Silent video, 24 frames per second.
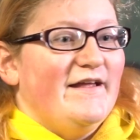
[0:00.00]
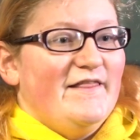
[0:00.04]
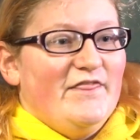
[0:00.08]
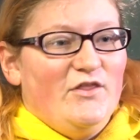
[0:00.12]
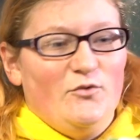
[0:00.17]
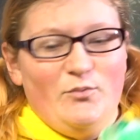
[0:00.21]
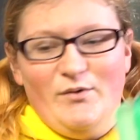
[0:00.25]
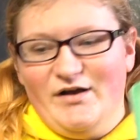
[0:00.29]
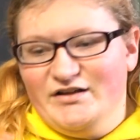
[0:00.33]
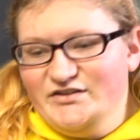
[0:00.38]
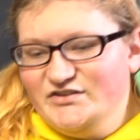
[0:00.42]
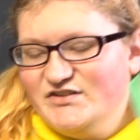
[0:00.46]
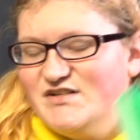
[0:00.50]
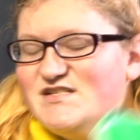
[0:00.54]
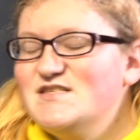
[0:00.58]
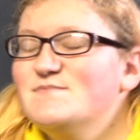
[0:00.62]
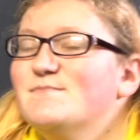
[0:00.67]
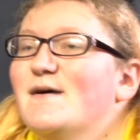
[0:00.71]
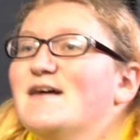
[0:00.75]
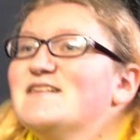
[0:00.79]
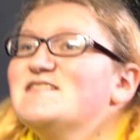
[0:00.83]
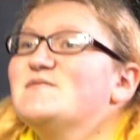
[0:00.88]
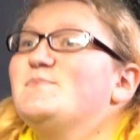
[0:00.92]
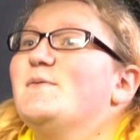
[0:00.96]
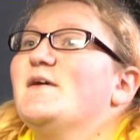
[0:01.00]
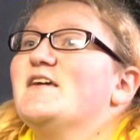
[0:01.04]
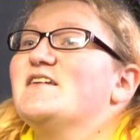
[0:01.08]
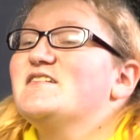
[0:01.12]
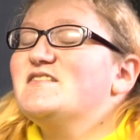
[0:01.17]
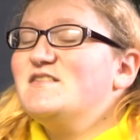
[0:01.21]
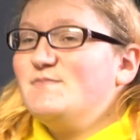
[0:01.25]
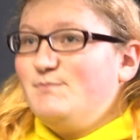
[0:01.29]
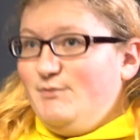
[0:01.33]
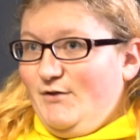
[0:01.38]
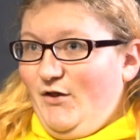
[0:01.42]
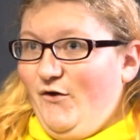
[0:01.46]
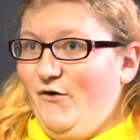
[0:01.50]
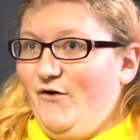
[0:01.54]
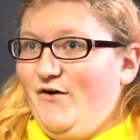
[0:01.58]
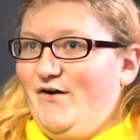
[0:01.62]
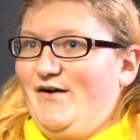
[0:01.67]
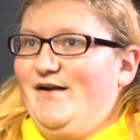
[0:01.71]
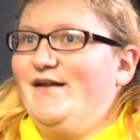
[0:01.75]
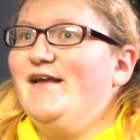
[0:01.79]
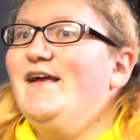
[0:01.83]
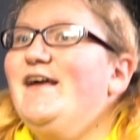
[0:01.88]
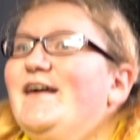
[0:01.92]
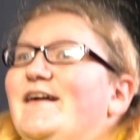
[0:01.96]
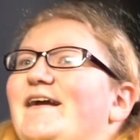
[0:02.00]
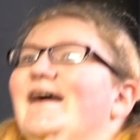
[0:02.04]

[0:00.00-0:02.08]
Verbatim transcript: The wilderness must be explored.